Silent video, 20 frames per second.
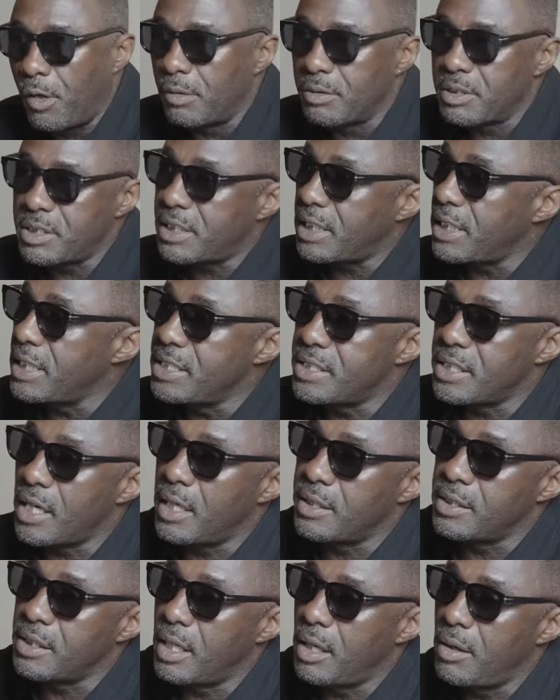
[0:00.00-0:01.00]
I was
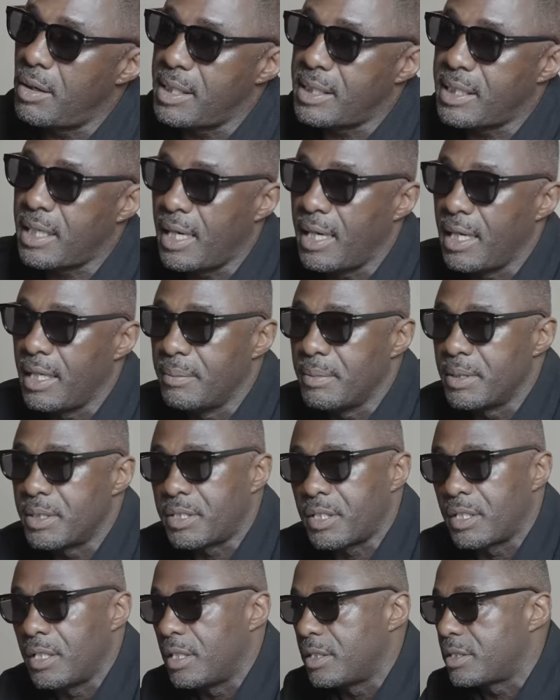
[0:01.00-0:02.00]
DJing, you know, I came as
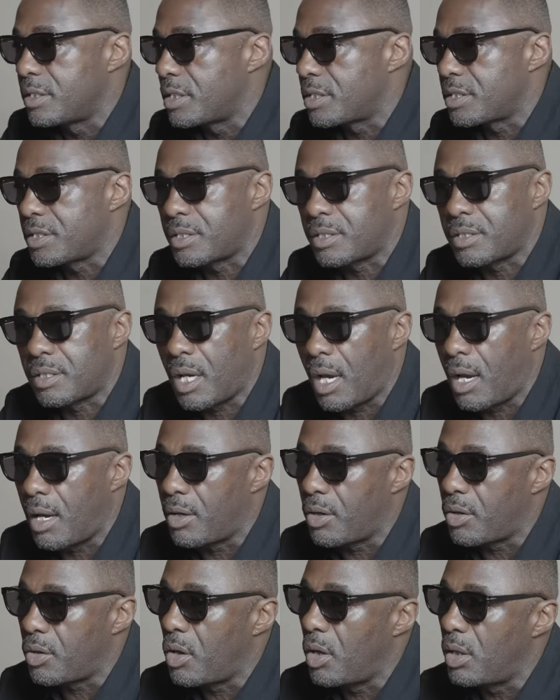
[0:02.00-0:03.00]
a, just going
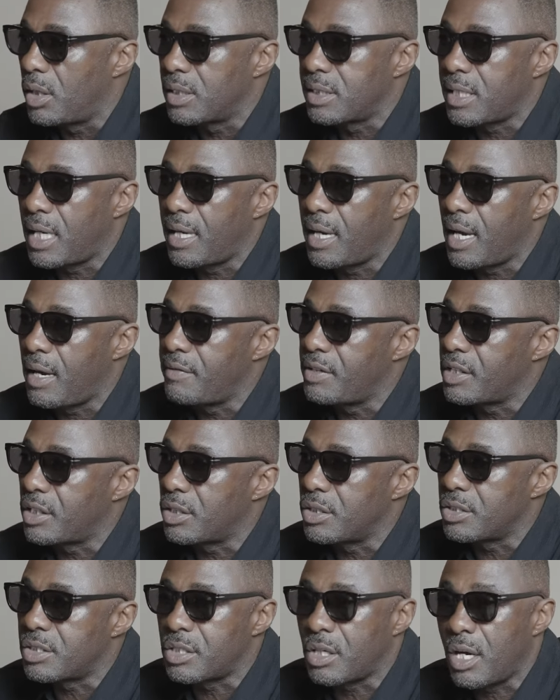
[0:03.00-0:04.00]
on holiday, having a
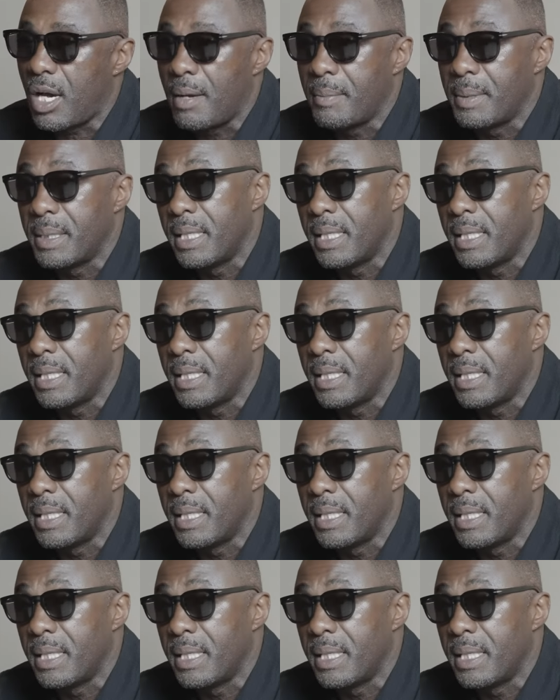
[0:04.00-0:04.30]
good time.